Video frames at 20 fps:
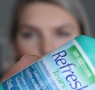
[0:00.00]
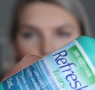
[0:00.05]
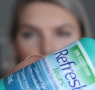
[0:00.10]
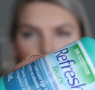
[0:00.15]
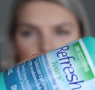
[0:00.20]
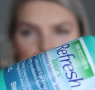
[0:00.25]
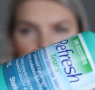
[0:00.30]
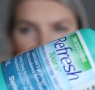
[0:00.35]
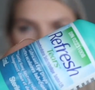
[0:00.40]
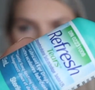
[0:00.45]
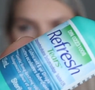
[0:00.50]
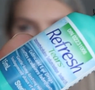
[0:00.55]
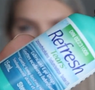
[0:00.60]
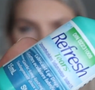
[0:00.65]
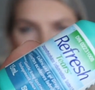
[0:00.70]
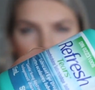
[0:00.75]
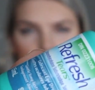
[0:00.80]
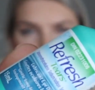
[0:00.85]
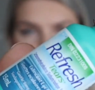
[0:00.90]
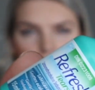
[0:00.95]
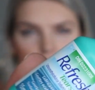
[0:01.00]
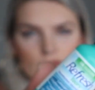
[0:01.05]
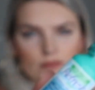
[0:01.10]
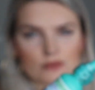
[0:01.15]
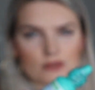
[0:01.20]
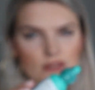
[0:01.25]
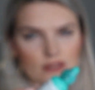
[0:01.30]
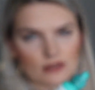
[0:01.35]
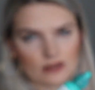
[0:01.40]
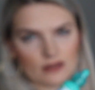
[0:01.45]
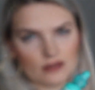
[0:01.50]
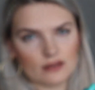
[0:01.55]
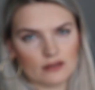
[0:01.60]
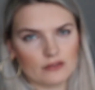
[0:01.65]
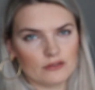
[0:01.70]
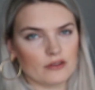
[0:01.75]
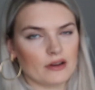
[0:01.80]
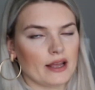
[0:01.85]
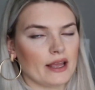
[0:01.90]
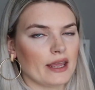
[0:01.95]
bringing these eye drops,
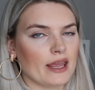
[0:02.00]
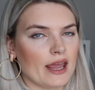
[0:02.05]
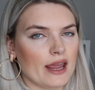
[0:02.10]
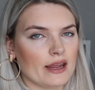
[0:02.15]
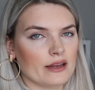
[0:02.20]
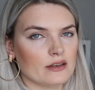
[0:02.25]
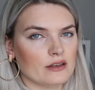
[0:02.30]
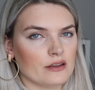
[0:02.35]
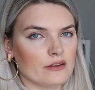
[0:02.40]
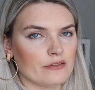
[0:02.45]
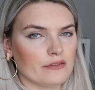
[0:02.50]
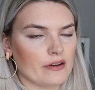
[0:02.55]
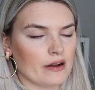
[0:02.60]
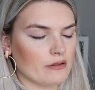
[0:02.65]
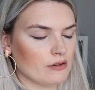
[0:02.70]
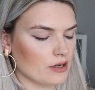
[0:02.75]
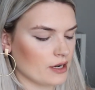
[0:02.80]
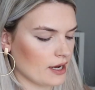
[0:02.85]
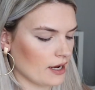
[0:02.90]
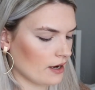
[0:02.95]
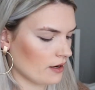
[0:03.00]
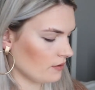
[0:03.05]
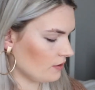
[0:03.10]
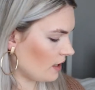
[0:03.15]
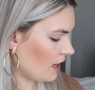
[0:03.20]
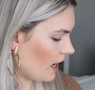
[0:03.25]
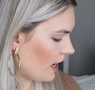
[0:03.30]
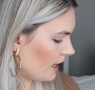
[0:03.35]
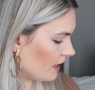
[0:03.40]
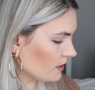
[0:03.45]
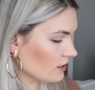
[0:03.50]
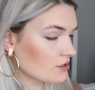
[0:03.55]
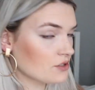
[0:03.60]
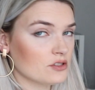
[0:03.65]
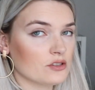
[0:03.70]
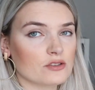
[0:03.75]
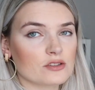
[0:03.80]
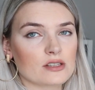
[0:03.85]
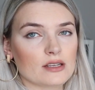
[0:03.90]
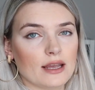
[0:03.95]
again, if our eyes
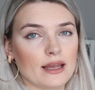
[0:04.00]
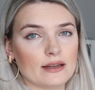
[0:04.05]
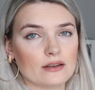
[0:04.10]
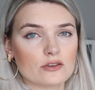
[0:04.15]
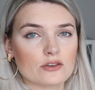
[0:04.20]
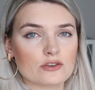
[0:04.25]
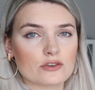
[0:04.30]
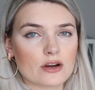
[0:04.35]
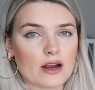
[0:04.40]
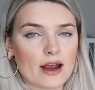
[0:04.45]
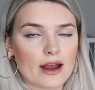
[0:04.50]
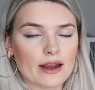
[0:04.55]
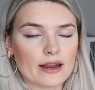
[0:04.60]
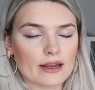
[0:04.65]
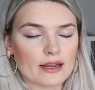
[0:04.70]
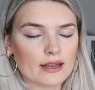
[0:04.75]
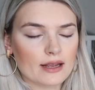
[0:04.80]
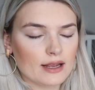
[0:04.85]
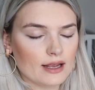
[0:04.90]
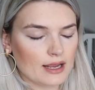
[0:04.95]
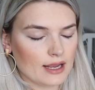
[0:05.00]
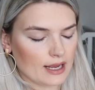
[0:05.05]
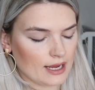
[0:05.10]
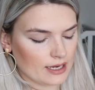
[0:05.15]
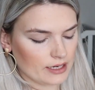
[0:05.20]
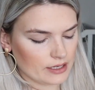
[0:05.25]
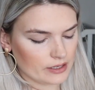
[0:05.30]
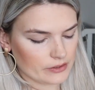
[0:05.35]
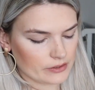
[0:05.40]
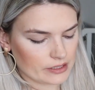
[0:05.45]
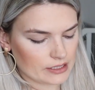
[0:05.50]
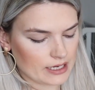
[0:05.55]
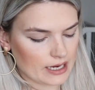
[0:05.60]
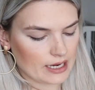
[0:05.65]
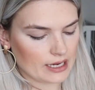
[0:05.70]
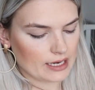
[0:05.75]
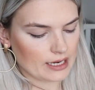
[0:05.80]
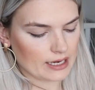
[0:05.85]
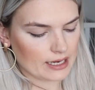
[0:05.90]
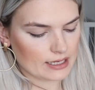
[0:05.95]
just get dry and
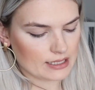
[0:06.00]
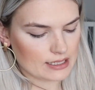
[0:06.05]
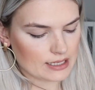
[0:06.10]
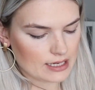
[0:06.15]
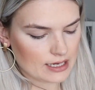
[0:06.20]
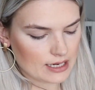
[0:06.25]
irritated.